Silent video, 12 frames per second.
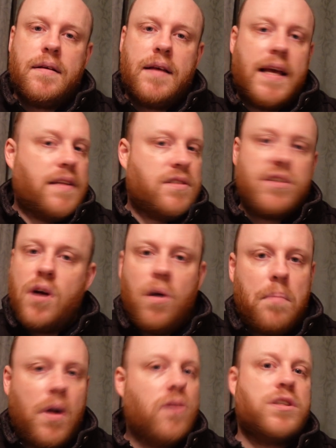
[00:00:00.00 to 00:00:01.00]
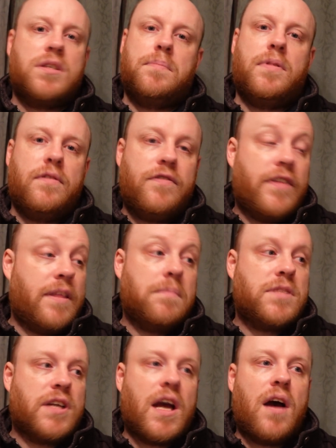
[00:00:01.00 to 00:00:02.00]
It's not possible for them
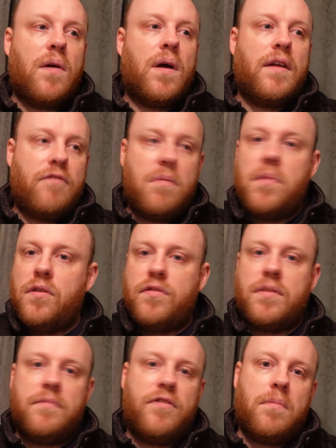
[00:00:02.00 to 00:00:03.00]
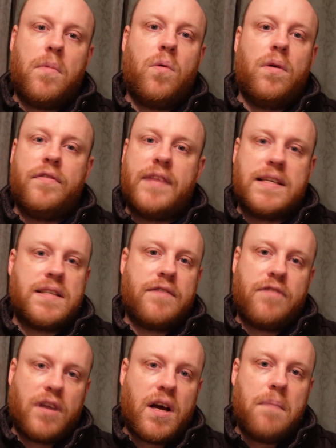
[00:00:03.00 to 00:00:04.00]
to go and remove them from all of these
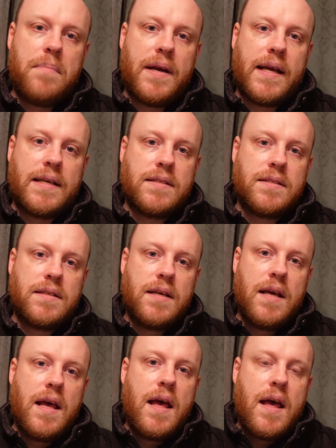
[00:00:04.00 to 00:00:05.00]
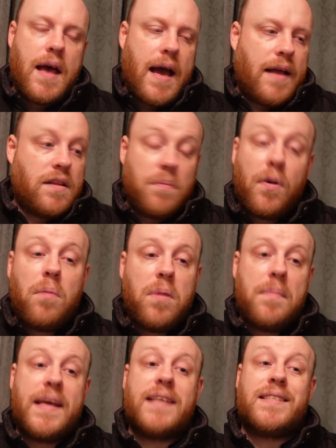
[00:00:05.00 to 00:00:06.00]
different companies. And the
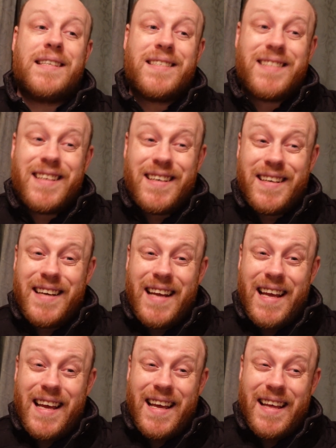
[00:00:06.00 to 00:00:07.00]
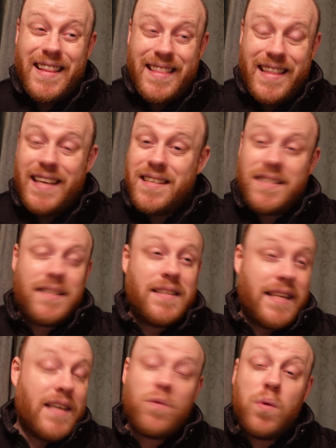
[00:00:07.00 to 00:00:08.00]
problem is that
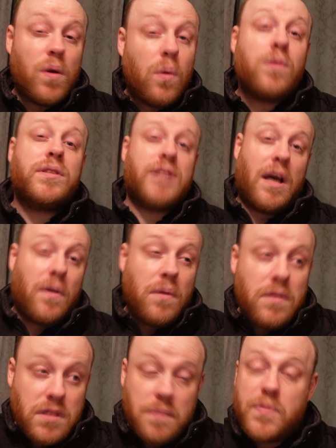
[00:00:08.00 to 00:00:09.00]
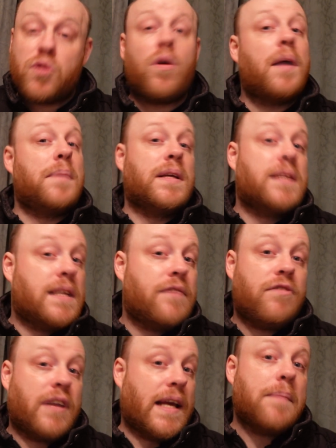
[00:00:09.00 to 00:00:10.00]
these will also subscribe you to
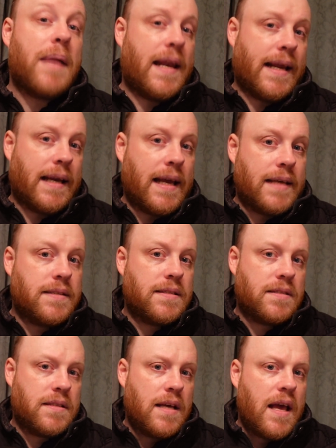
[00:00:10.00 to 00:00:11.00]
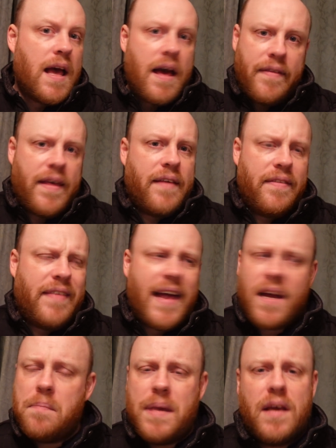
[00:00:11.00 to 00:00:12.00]
different emailing lists, and
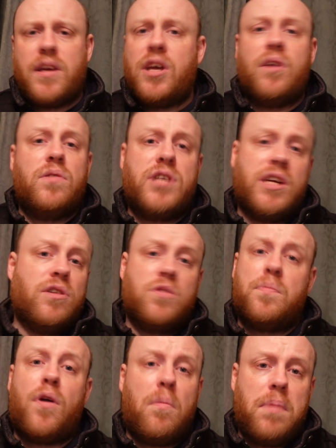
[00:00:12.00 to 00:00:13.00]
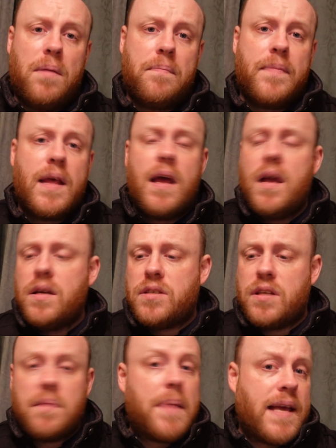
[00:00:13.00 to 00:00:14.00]
that can be a huge problem.
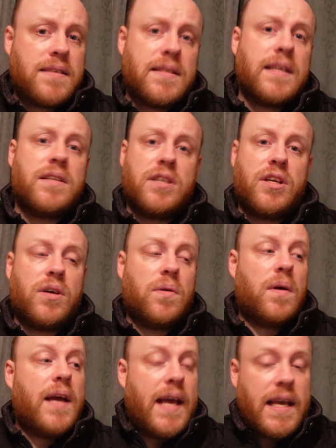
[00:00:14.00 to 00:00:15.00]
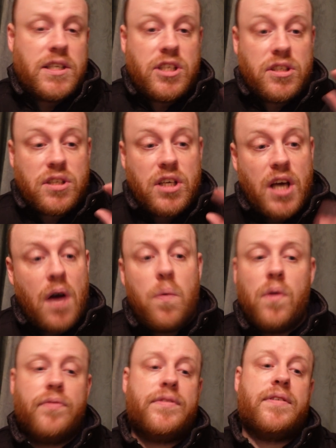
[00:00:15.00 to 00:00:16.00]
So the best thing to do is just go
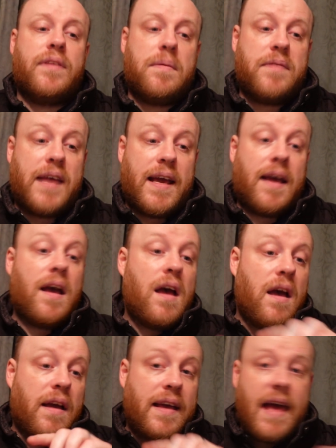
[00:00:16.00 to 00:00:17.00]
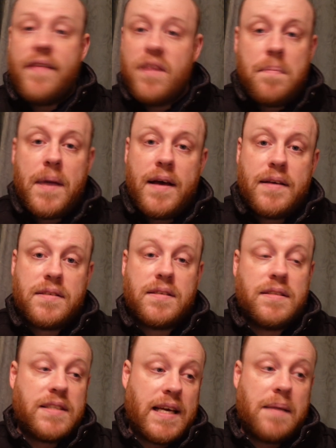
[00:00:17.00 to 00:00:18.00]
onto the thing, get the
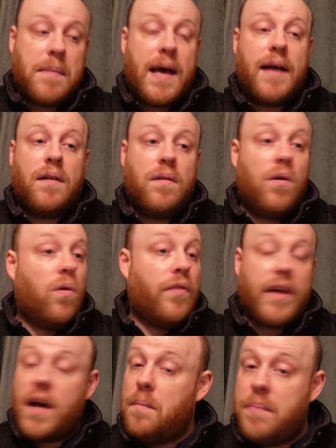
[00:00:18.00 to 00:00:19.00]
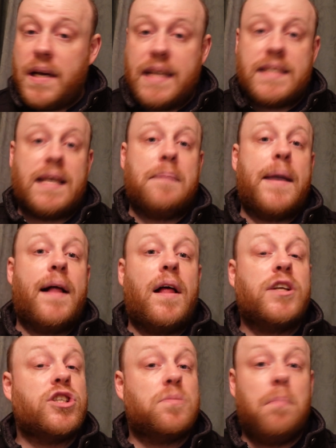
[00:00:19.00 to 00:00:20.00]
person's email or the company's email,
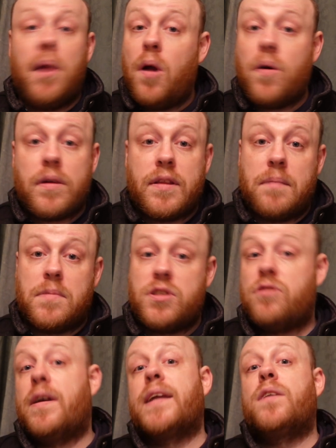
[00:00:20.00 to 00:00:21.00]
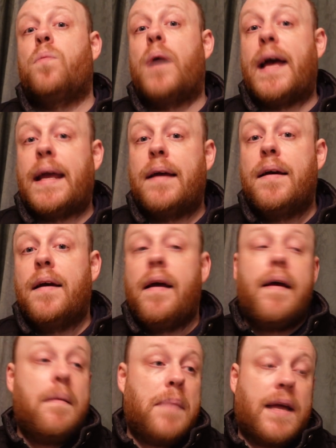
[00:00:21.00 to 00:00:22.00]
and just block them straight away,
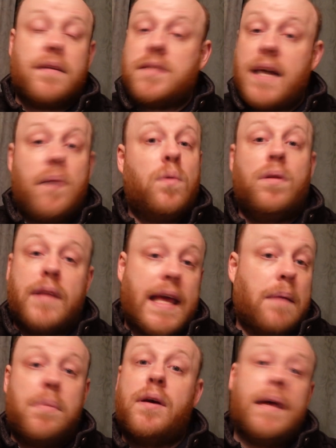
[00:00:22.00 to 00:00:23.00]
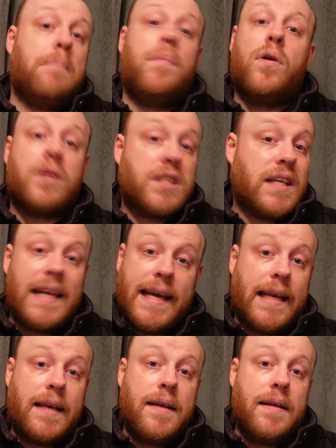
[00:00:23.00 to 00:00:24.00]
because that will keep your inbox
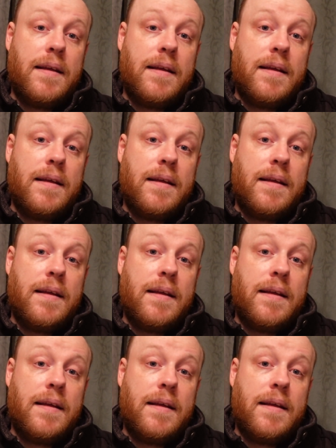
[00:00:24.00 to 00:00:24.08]
clean.